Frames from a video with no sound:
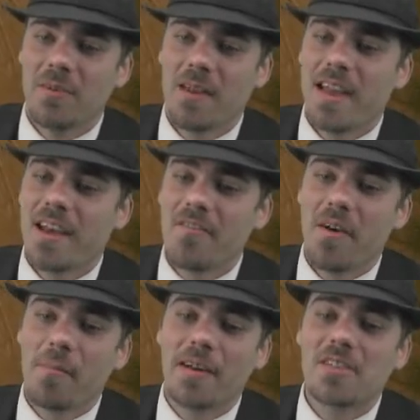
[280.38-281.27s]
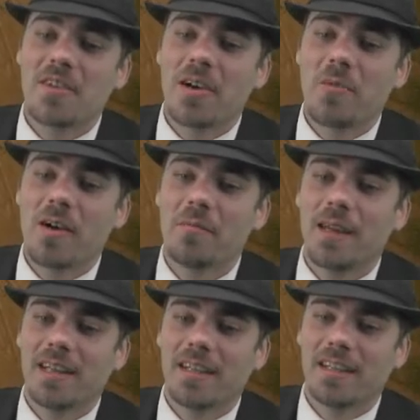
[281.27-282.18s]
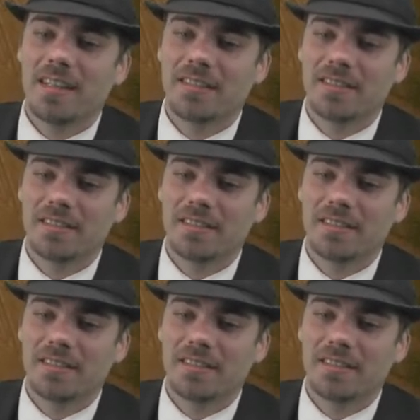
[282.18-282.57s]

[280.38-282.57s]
We have a bunch of our 1-mana